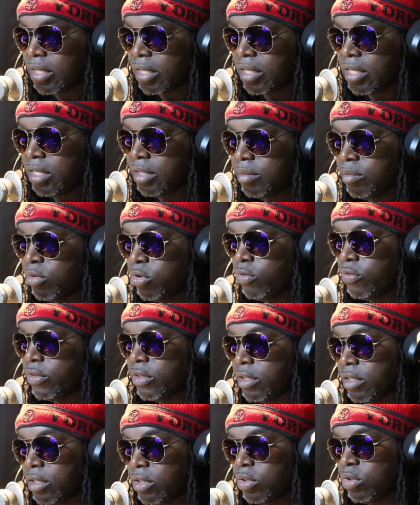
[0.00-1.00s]
like he's
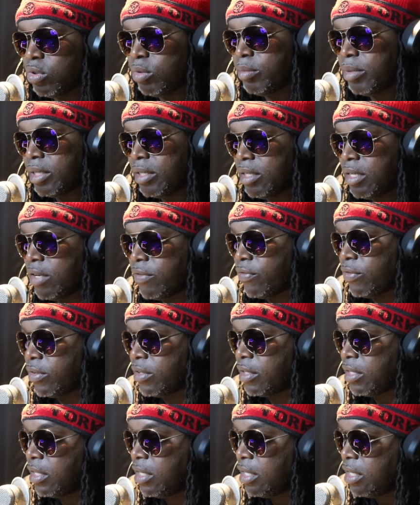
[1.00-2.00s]
moving a little bit
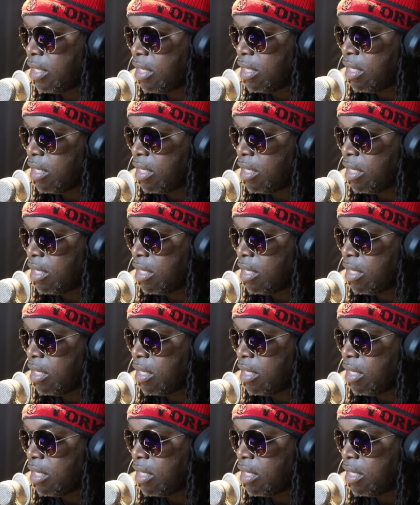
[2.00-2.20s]
differently.